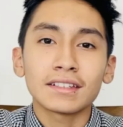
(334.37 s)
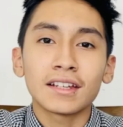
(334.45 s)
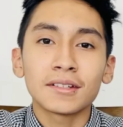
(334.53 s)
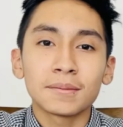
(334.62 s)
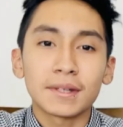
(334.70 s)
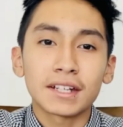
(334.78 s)

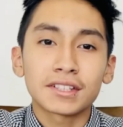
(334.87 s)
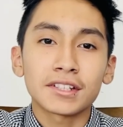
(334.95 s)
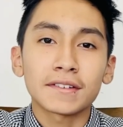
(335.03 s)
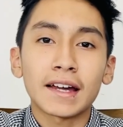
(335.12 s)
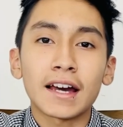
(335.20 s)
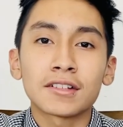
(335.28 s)
another
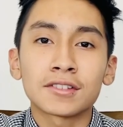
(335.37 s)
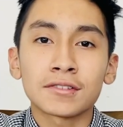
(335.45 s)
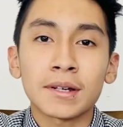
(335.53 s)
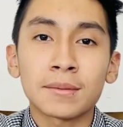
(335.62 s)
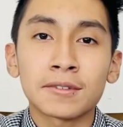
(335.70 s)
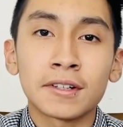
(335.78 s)
picture of how
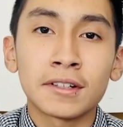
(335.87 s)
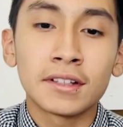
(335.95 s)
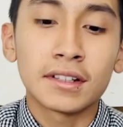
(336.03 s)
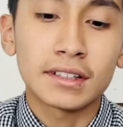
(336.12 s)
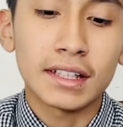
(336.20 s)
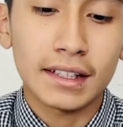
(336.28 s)
strep throat
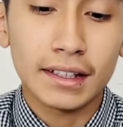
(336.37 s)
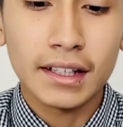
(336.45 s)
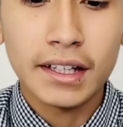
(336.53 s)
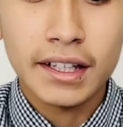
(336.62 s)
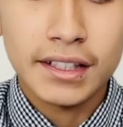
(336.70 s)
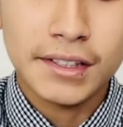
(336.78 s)
looks like.
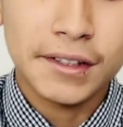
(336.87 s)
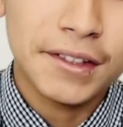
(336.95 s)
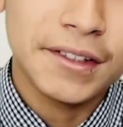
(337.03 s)
So